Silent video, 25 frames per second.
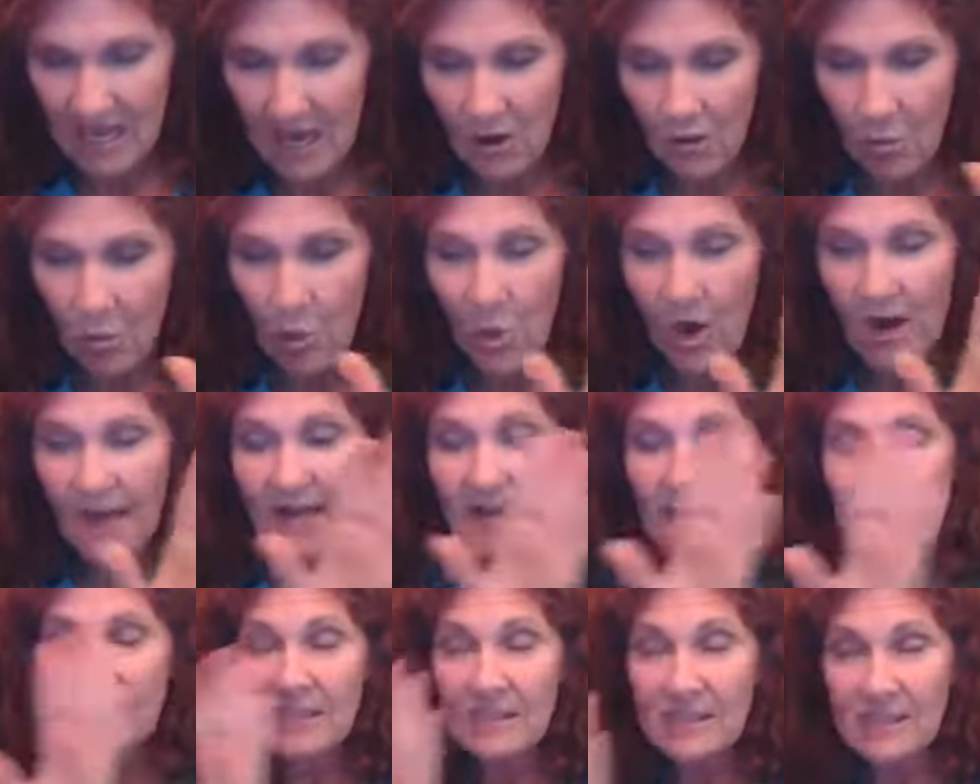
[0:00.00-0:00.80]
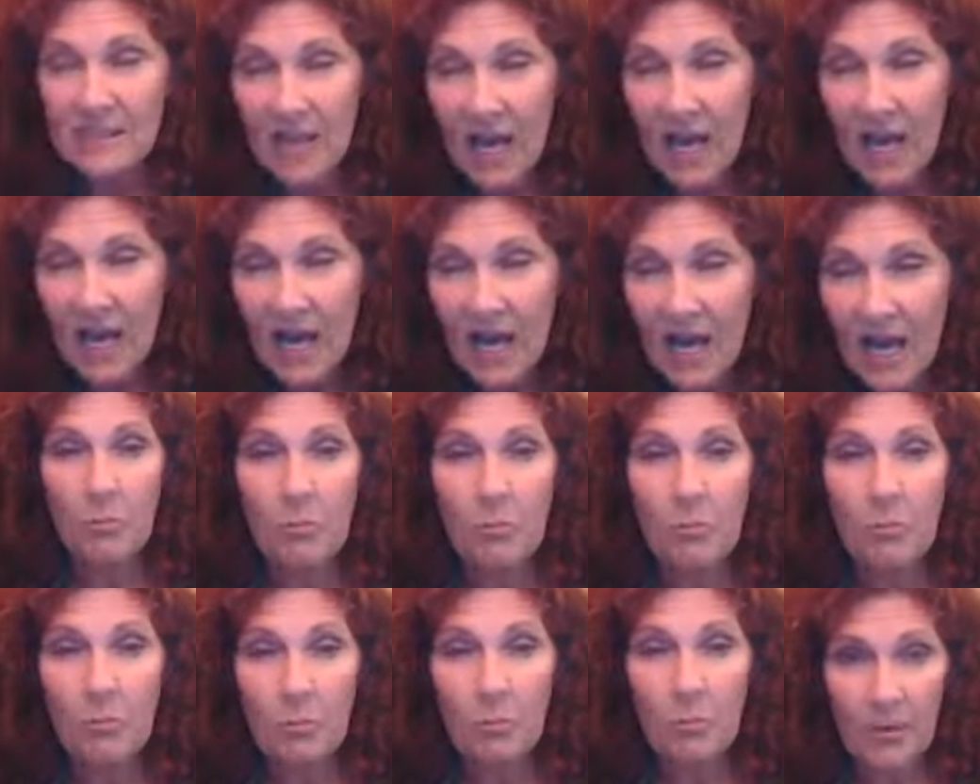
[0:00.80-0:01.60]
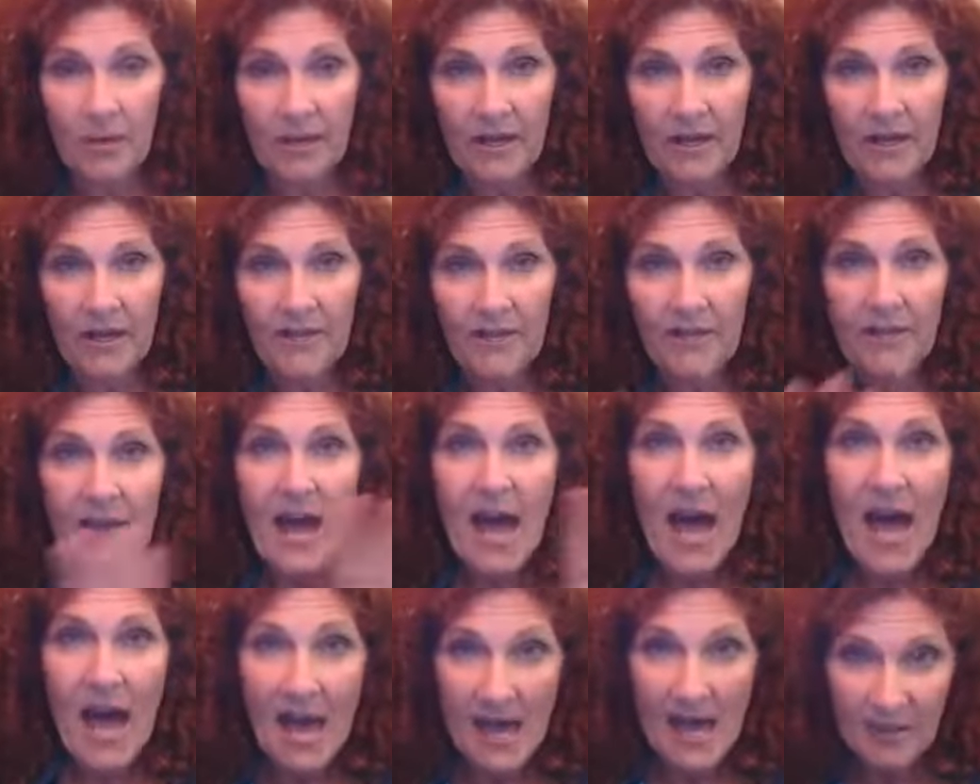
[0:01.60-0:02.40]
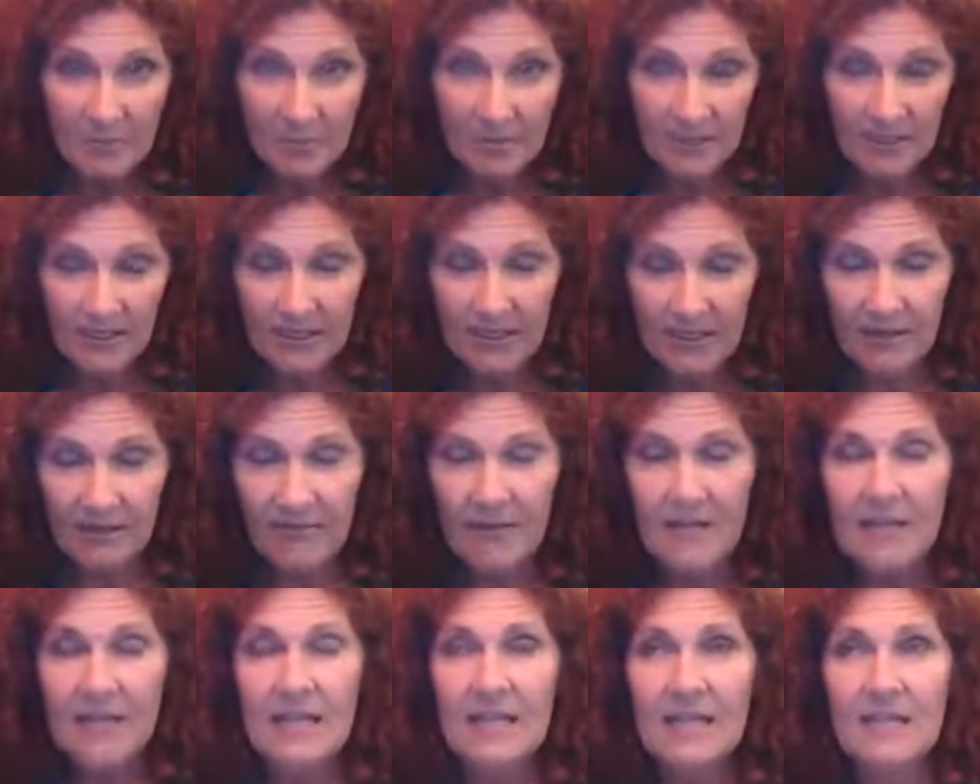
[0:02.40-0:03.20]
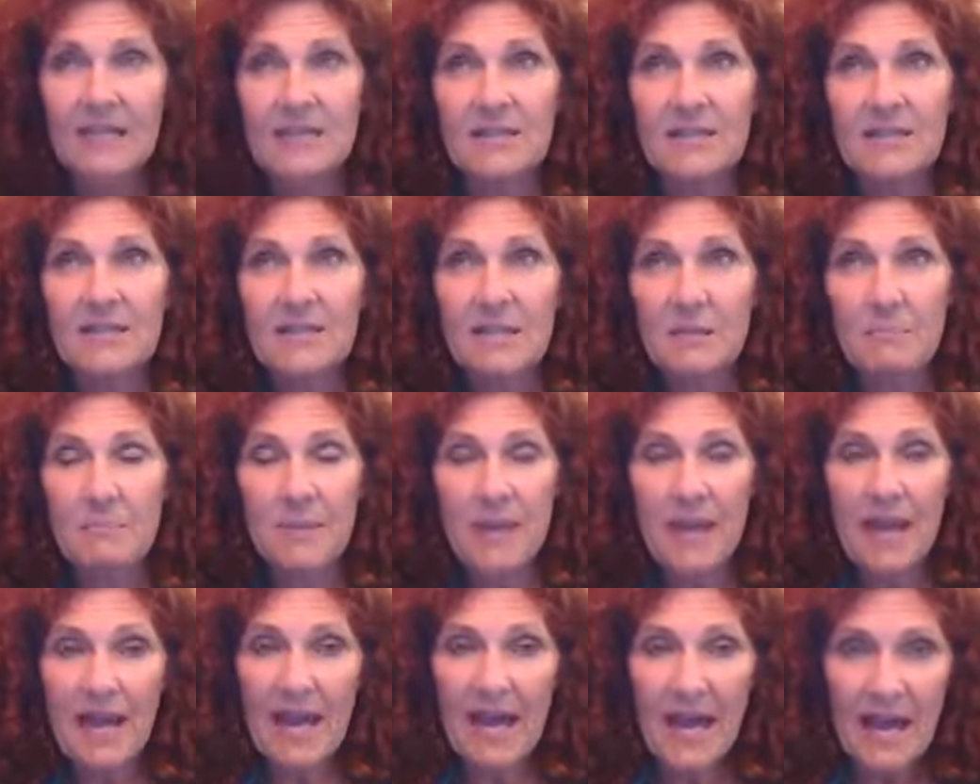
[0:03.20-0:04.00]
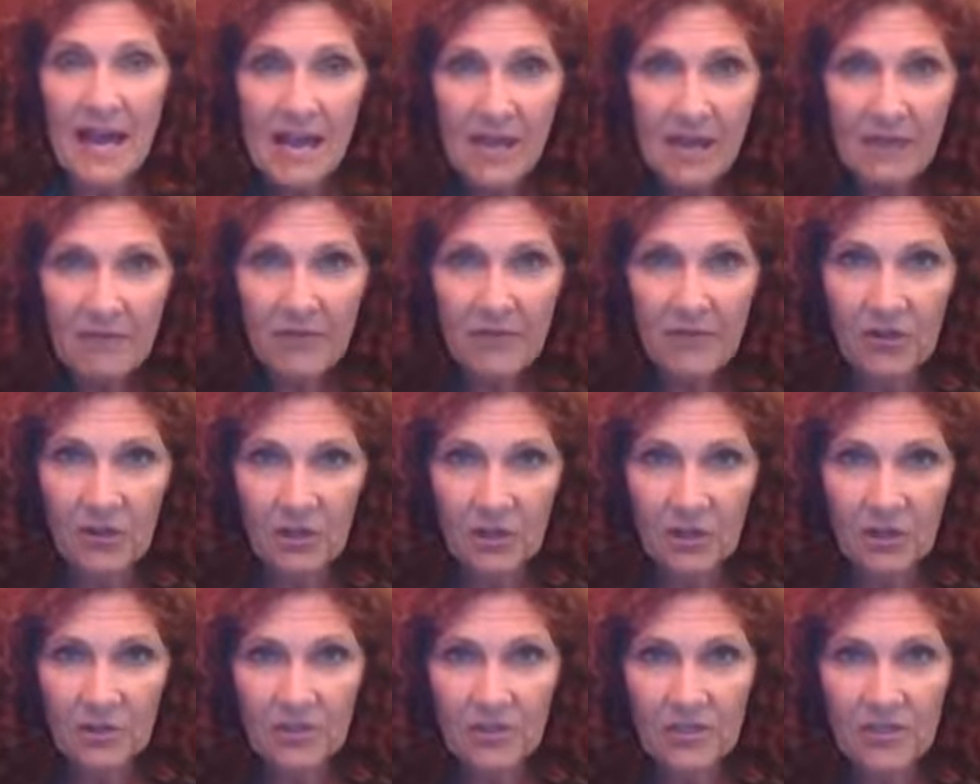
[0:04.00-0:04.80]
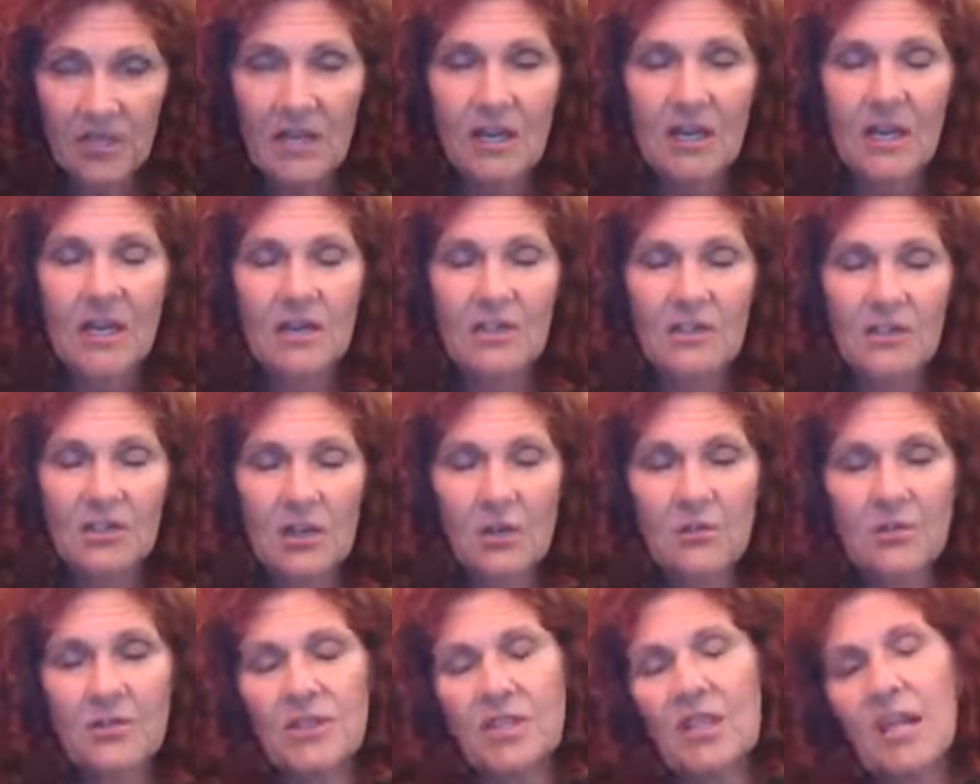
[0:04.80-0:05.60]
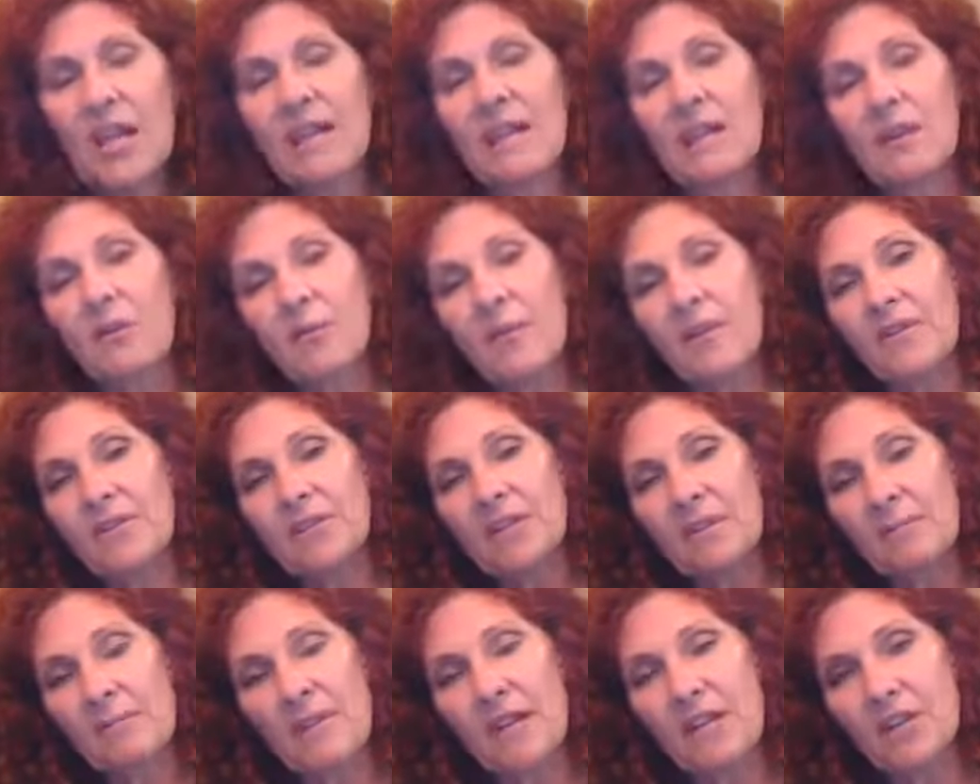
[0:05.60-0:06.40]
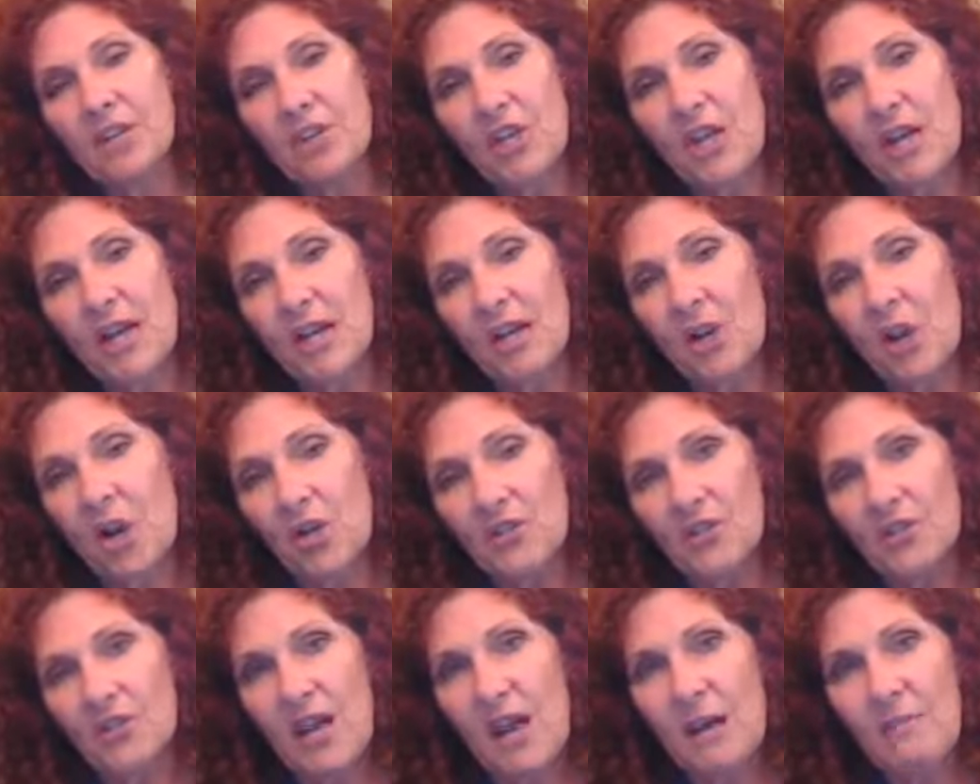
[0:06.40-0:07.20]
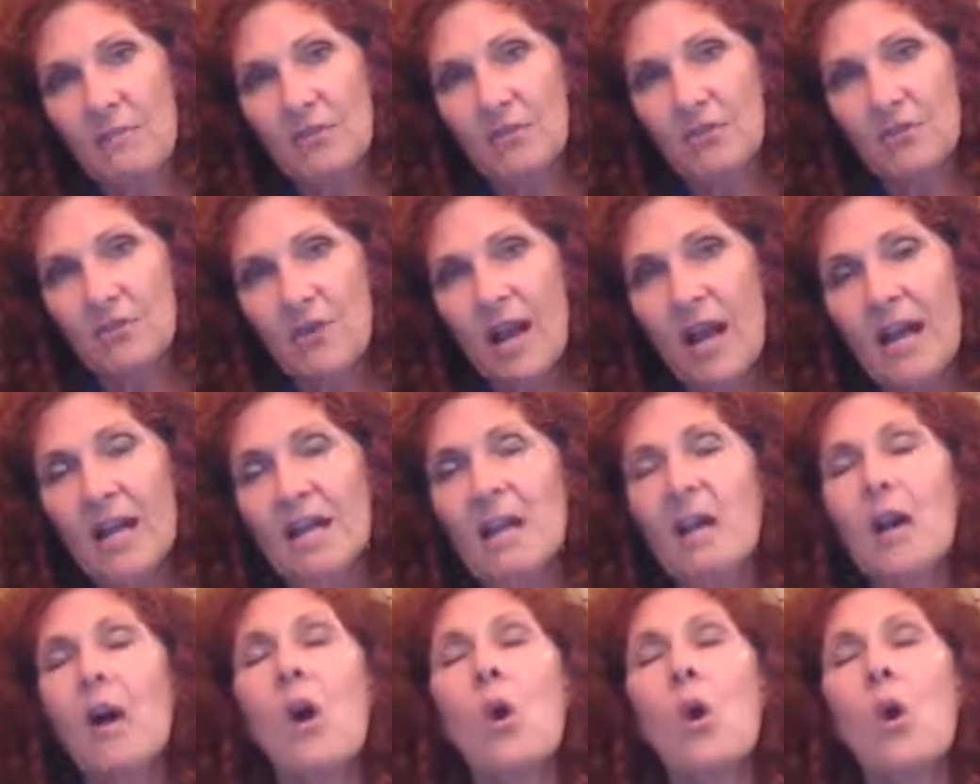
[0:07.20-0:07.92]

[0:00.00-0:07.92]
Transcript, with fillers: what it does help with, I believe, is the behaviors associated with dementia and Alzheimer's, right?